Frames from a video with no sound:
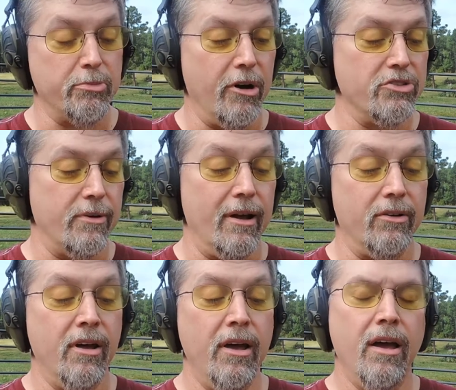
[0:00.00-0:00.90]
those parts
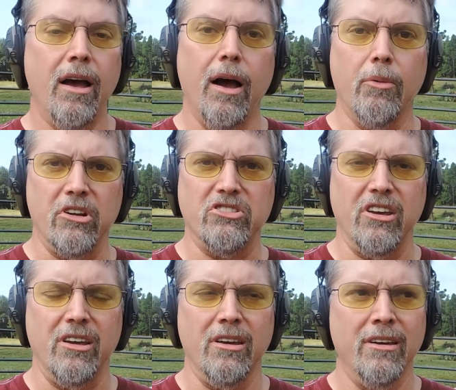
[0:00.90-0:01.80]
around, I want to
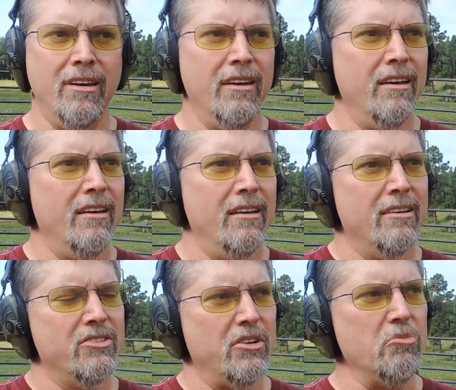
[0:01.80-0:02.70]
see.
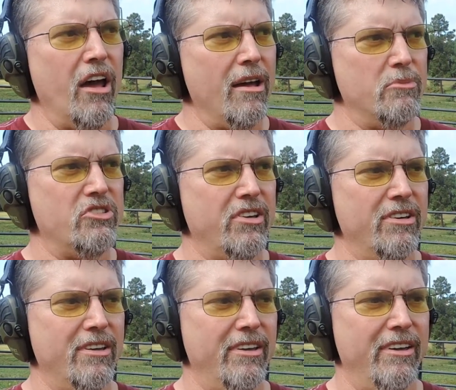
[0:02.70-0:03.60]
Sometimes,
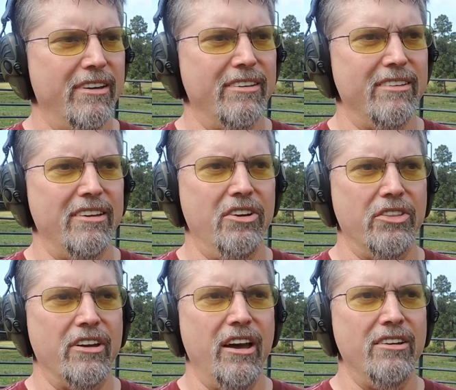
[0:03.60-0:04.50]
you
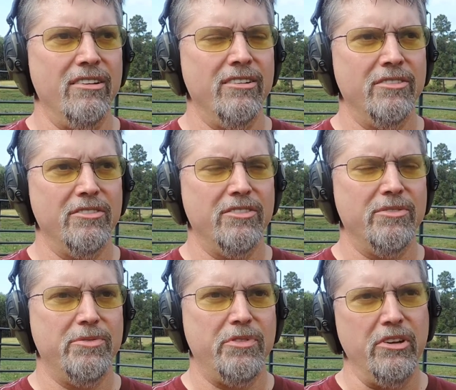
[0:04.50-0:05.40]
know, the gun
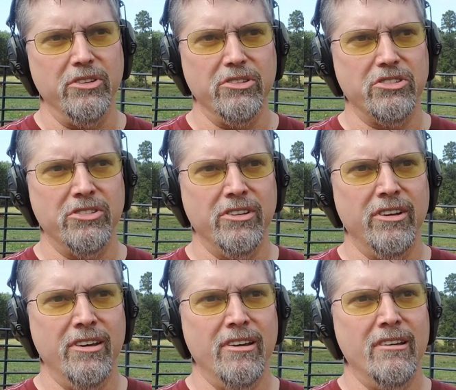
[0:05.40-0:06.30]
feels
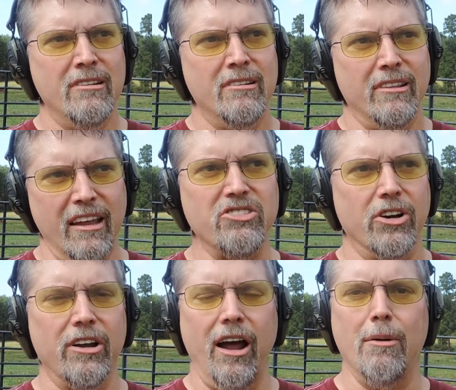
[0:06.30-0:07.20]
less
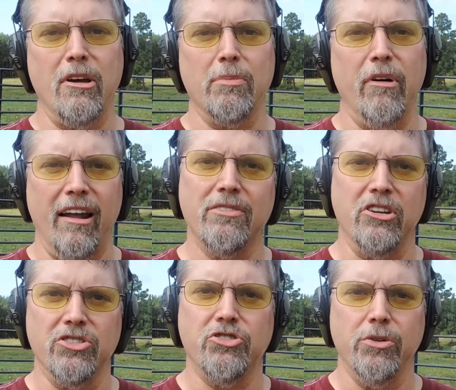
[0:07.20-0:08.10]
ergonomic, but
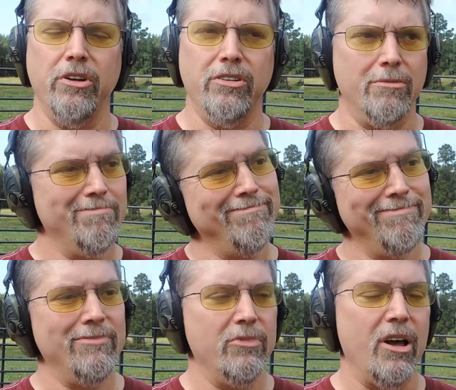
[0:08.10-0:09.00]
after you shoot it,
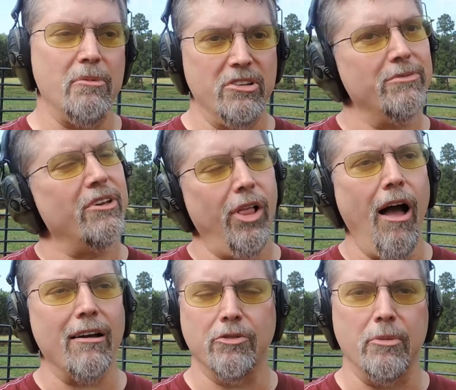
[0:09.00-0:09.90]
I mean, the
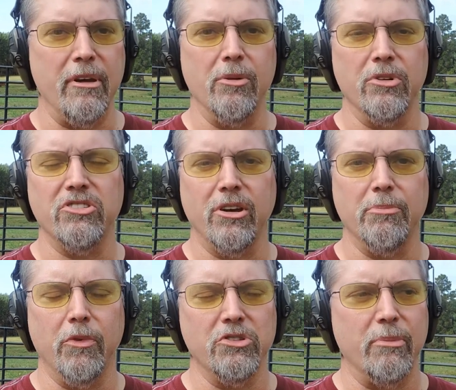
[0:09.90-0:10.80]
Glock for me was a
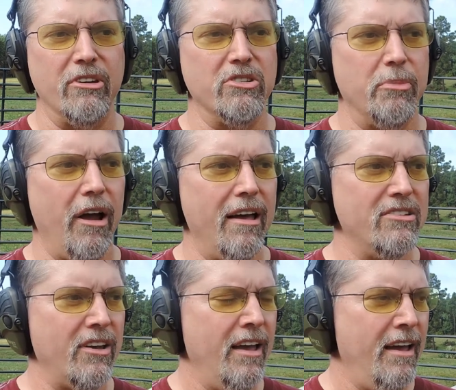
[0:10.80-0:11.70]
big
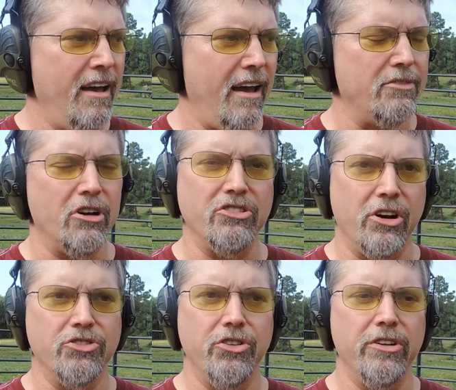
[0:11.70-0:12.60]
surprise. After I
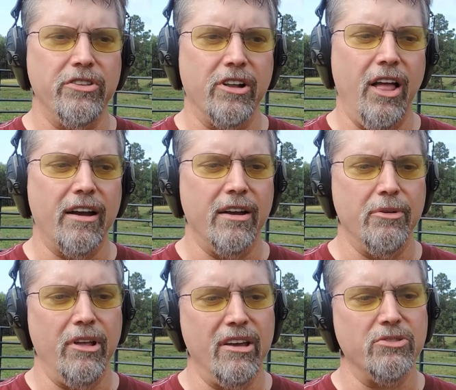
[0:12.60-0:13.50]
started shooting the Glock, I
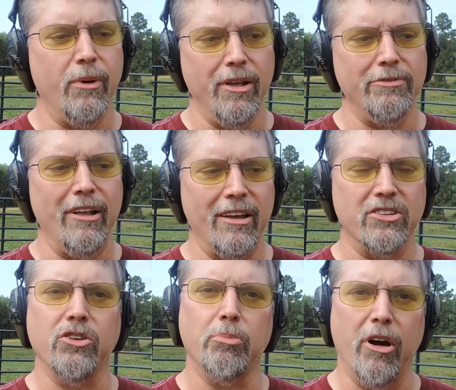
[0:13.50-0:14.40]
realized, well, it felt
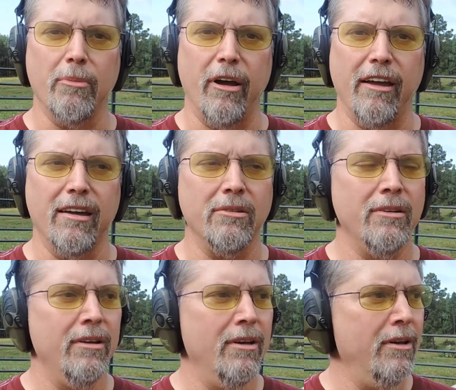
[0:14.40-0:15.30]
like a soap bar in my hand,